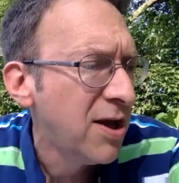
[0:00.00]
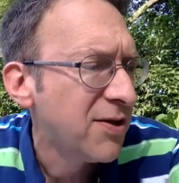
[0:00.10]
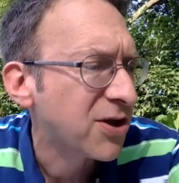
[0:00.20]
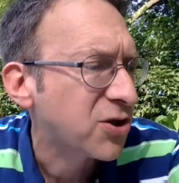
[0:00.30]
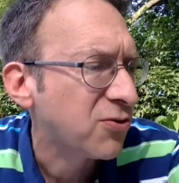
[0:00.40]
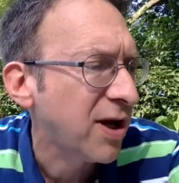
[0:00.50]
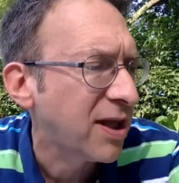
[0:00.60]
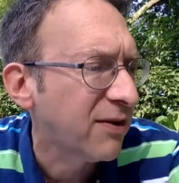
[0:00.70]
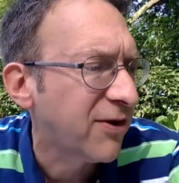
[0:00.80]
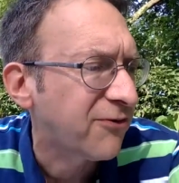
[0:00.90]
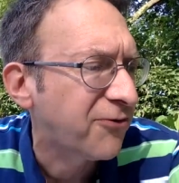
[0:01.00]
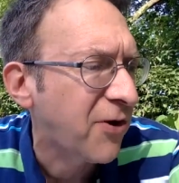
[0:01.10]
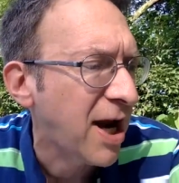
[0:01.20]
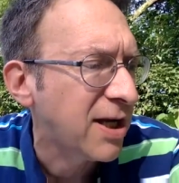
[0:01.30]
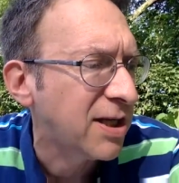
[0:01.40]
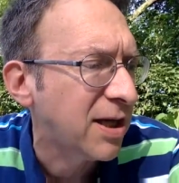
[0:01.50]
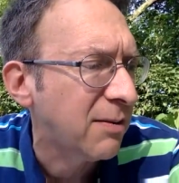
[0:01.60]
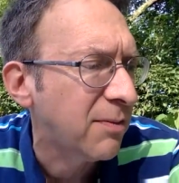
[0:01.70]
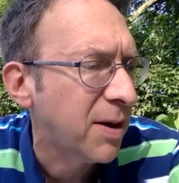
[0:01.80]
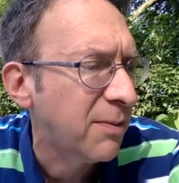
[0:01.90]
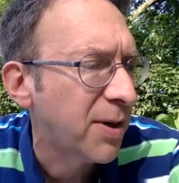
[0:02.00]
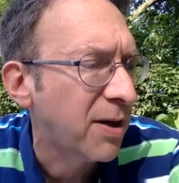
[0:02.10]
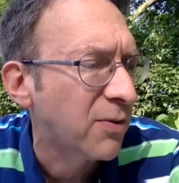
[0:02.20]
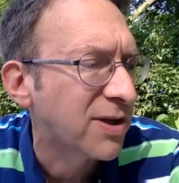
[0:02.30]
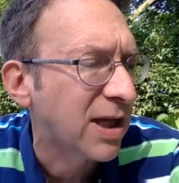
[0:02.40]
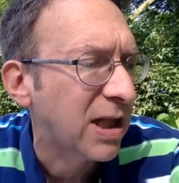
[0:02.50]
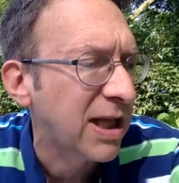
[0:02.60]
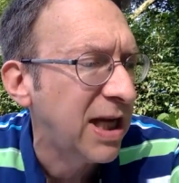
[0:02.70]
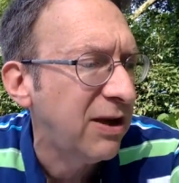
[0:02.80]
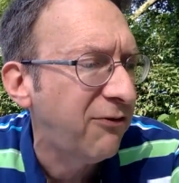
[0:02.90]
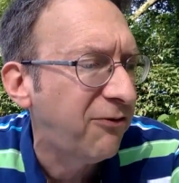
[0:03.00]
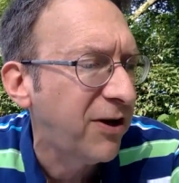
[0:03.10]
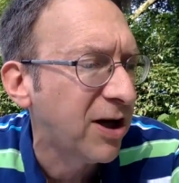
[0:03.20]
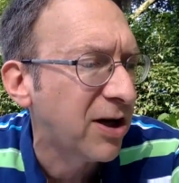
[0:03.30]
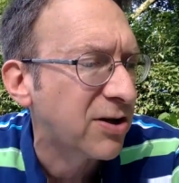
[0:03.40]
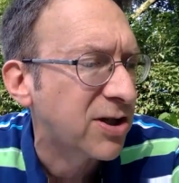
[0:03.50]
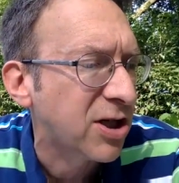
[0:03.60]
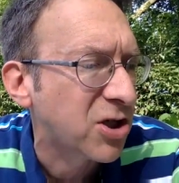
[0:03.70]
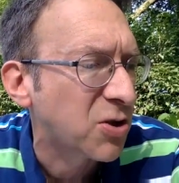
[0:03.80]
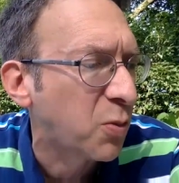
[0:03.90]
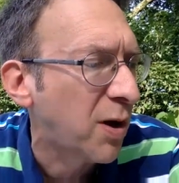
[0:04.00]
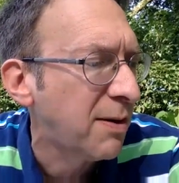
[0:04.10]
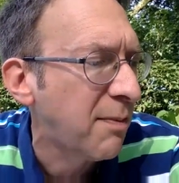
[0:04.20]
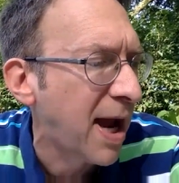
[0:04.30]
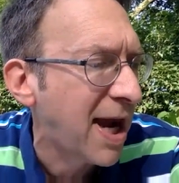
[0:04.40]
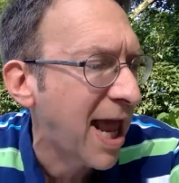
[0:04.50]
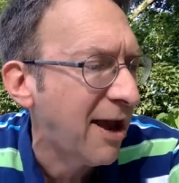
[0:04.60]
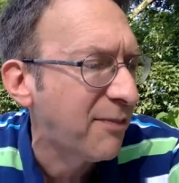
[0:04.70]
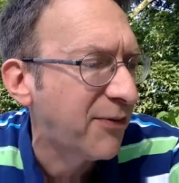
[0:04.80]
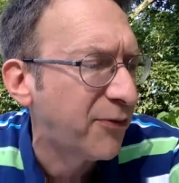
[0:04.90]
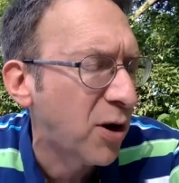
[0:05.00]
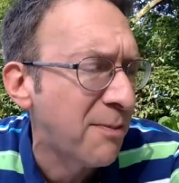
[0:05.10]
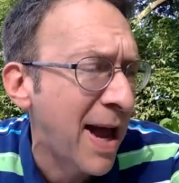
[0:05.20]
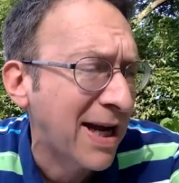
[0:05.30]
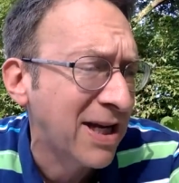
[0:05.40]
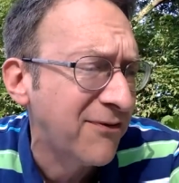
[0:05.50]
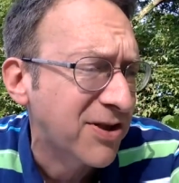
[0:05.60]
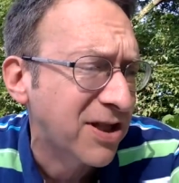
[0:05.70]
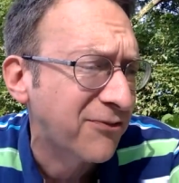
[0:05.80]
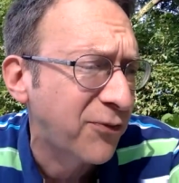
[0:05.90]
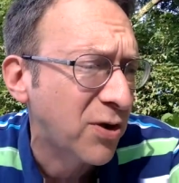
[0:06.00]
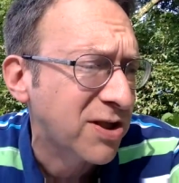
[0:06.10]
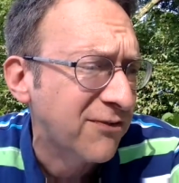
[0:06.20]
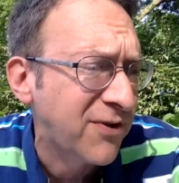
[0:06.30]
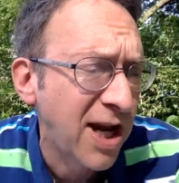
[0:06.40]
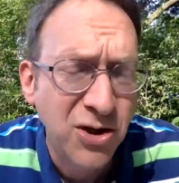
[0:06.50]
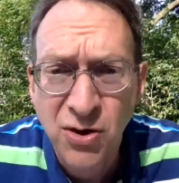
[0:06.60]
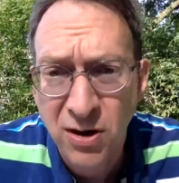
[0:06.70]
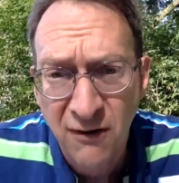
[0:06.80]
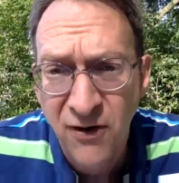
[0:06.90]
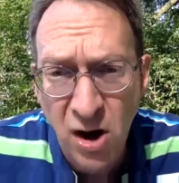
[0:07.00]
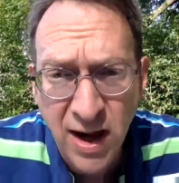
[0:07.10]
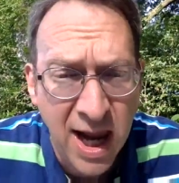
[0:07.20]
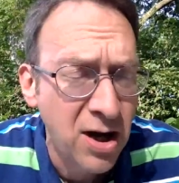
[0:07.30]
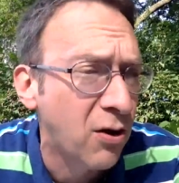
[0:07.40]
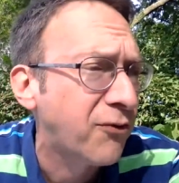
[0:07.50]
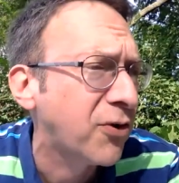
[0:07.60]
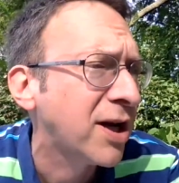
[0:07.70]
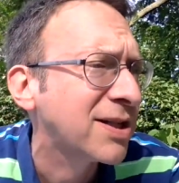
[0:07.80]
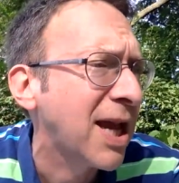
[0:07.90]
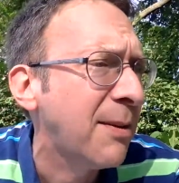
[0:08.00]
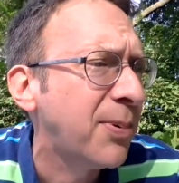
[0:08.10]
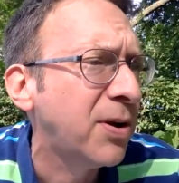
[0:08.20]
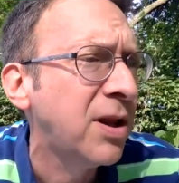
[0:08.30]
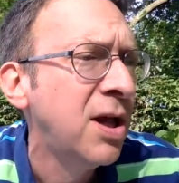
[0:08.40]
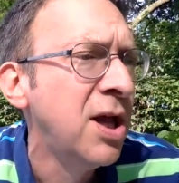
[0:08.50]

The strength of it frightened him, but it was a clean fear, such as one might have before a magnificent force of nature, a volcano, for example.